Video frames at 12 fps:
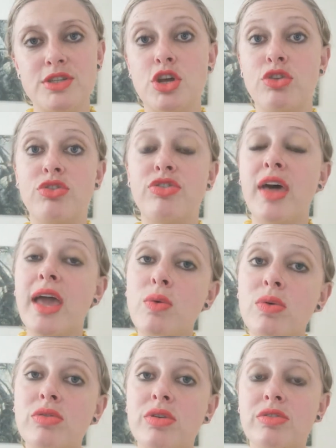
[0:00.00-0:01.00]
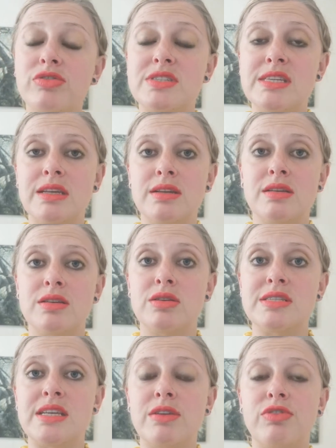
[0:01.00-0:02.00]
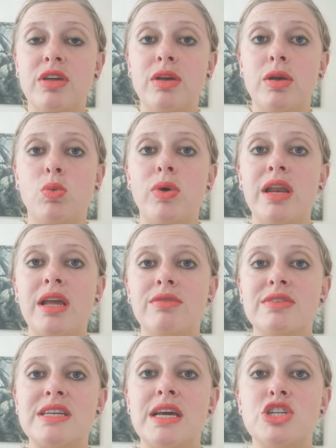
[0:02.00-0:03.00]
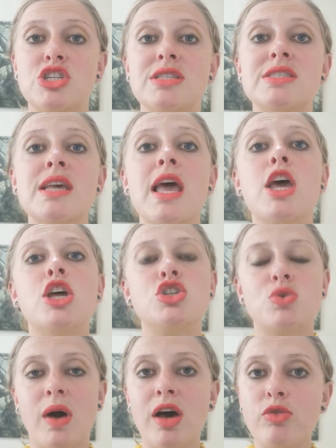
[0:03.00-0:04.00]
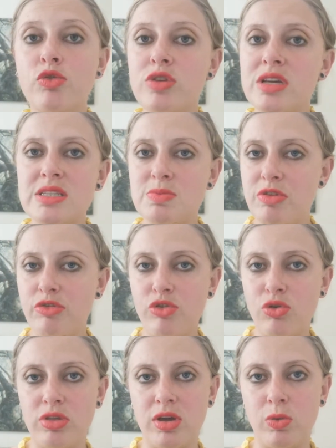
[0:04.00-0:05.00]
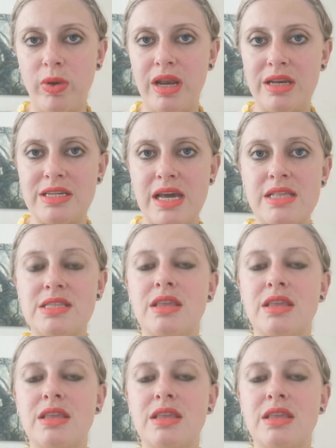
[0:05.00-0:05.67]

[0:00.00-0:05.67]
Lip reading: So they will receive their wedding invitations 12 weeks before the wedding date.